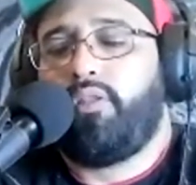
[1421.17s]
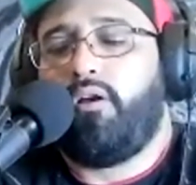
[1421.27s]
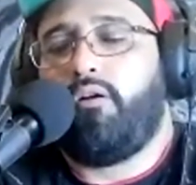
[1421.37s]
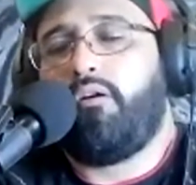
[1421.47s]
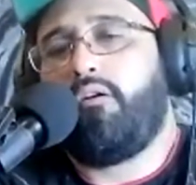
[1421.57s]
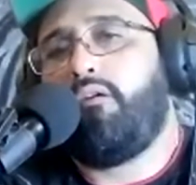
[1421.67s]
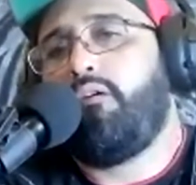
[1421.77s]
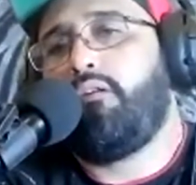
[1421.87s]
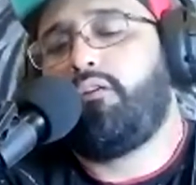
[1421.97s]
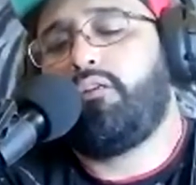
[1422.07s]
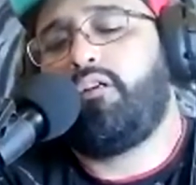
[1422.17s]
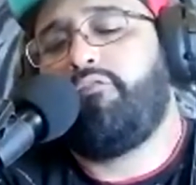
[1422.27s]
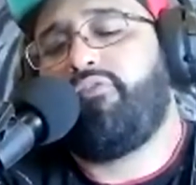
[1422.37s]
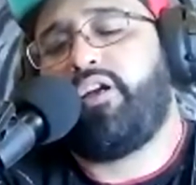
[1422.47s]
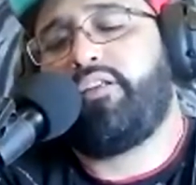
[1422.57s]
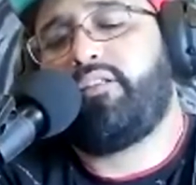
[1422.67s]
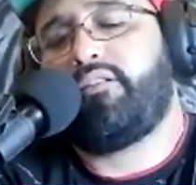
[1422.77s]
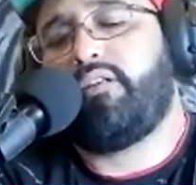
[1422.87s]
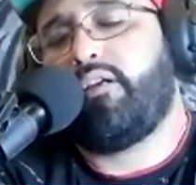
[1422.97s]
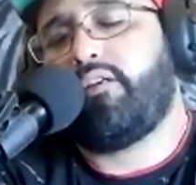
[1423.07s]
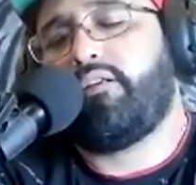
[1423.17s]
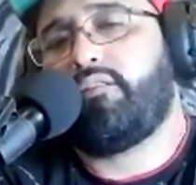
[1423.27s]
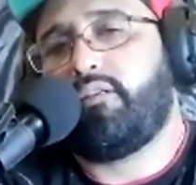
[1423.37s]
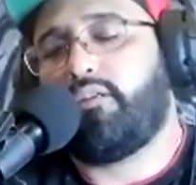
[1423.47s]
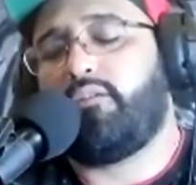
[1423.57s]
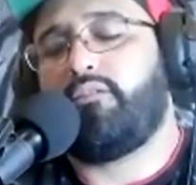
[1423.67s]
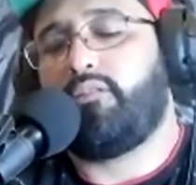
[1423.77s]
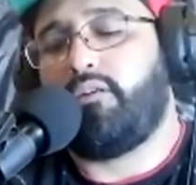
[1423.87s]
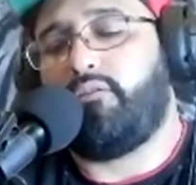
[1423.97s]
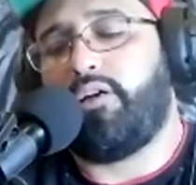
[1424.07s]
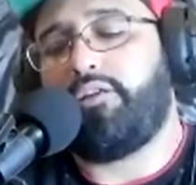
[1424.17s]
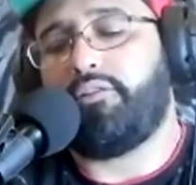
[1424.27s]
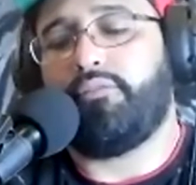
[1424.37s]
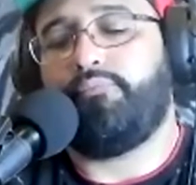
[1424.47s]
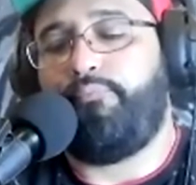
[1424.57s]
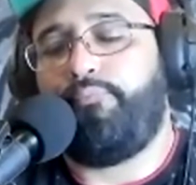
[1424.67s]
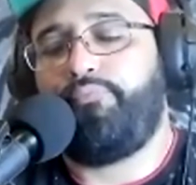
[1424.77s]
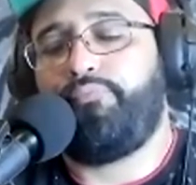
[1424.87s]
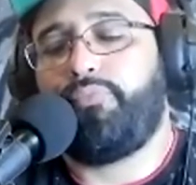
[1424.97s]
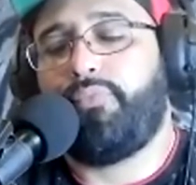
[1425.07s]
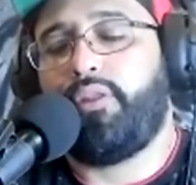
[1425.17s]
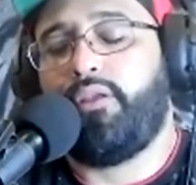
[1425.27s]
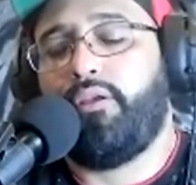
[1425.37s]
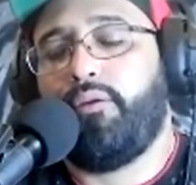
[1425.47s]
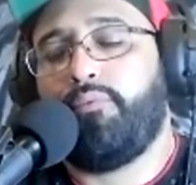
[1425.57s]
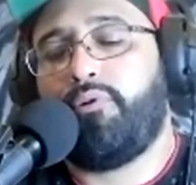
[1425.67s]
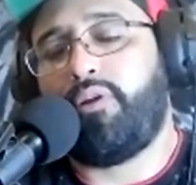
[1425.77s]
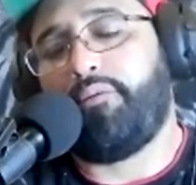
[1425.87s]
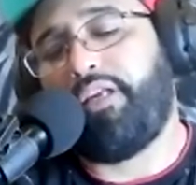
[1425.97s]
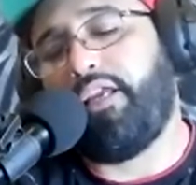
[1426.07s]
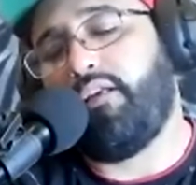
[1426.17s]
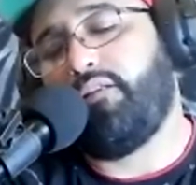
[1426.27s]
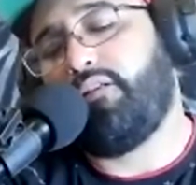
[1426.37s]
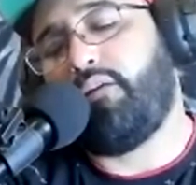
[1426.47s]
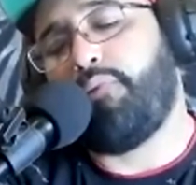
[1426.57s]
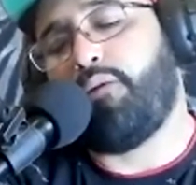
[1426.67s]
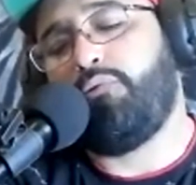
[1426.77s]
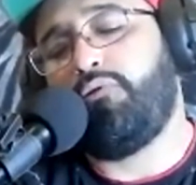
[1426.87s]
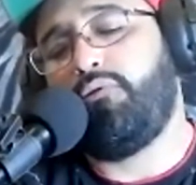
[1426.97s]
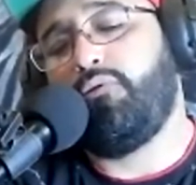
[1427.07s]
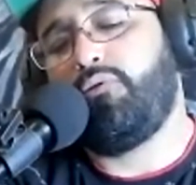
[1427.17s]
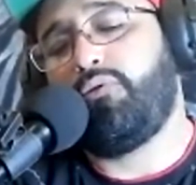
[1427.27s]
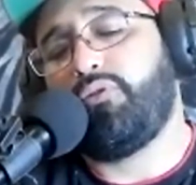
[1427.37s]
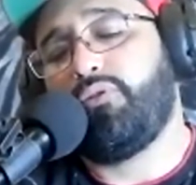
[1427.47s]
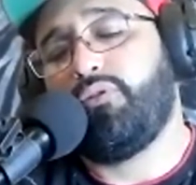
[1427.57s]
All good advice is taken into consideration. But when I get into my moods,